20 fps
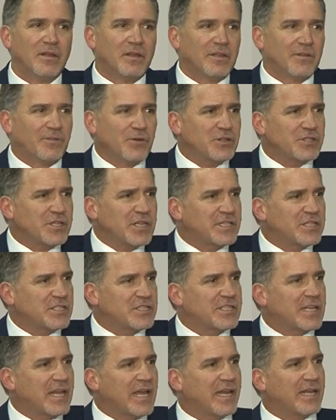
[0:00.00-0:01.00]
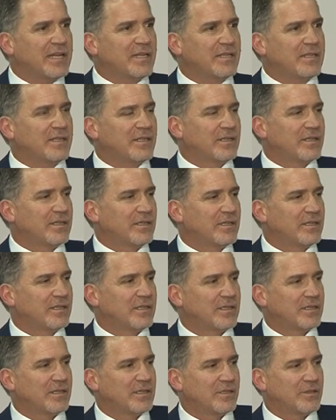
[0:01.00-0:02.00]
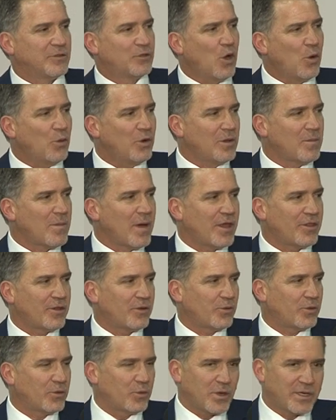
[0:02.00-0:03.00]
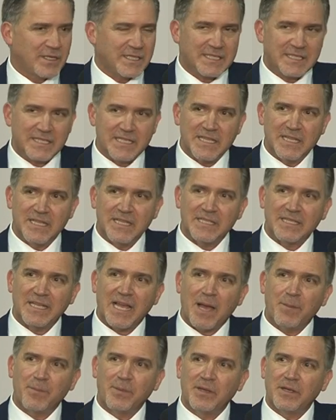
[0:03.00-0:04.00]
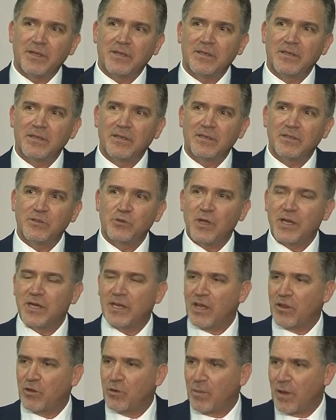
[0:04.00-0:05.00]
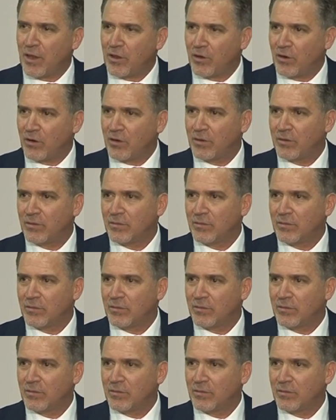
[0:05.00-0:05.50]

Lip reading: The first thing she said, no real mother would want to see this happen to any other mother.